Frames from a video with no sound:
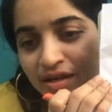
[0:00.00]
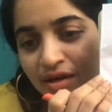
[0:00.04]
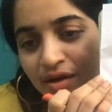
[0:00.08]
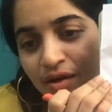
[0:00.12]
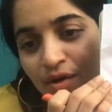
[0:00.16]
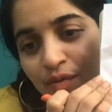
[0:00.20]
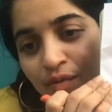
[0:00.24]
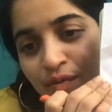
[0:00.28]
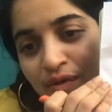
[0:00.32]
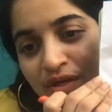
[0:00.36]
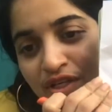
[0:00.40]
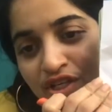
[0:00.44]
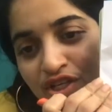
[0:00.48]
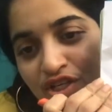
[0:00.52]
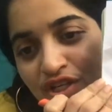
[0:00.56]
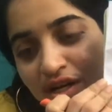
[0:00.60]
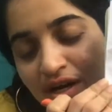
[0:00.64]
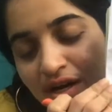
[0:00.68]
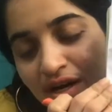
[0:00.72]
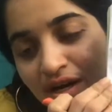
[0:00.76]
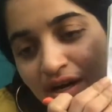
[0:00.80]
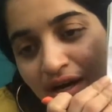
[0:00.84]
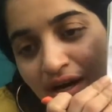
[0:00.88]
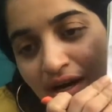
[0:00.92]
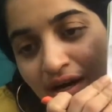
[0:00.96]
which
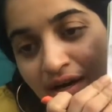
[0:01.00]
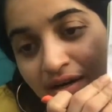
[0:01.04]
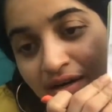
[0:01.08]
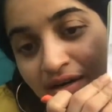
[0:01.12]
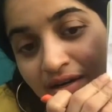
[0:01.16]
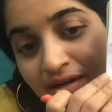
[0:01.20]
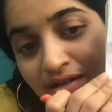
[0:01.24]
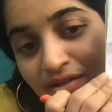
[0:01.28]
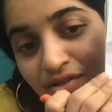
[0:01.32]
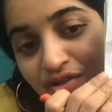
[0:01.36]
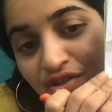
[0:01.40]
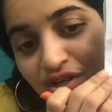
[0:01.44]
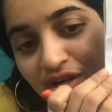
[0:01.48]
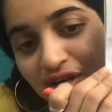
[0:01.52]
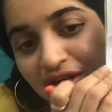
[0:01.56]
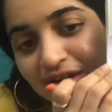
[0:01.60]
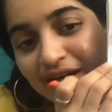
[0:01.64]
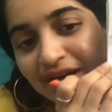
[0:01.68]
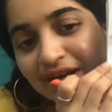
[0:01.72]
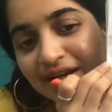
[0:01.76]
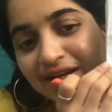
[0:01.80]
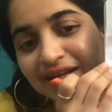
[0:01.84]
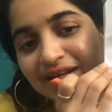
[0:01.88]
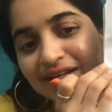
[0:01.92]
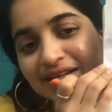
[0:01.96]
are
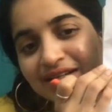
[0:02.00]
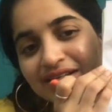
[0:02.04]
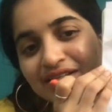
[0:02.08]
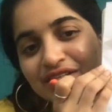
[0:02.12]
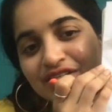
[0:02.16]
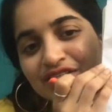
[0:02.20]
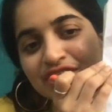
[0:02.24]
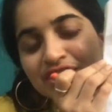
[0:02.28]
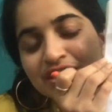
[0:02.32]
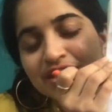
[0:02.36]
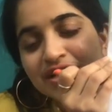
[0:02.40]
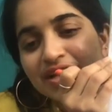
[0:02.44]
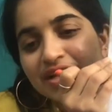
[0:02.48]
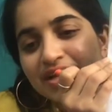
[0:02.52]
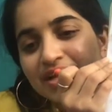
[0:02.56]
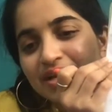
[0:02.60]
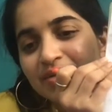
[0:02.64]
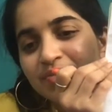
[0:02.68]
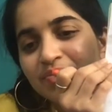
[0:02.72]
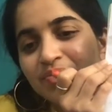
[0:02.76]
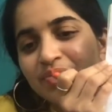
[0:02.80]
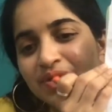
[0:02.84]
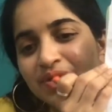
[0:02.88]
triangle in shape.